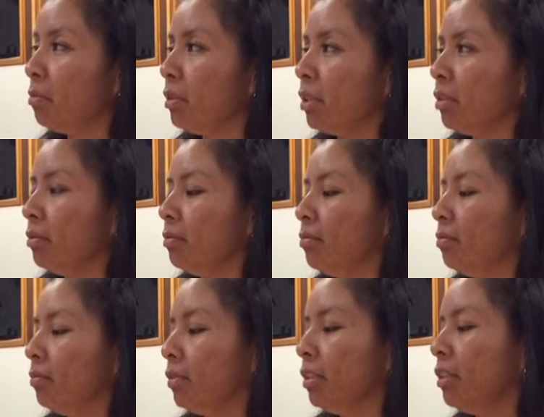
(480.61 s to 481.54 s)
But
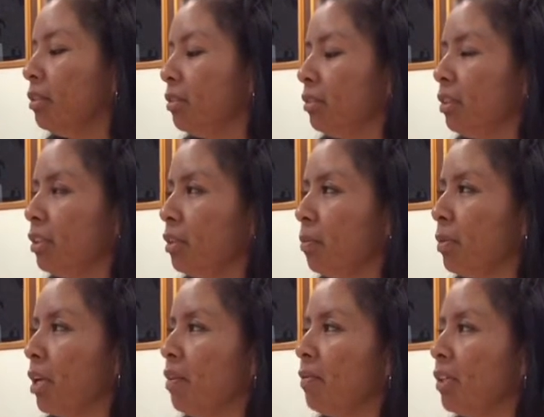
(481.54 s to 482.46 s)
she's up
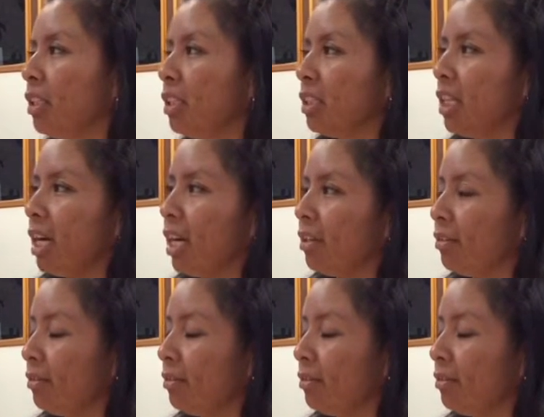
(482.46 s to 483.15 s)
in heaven because she died.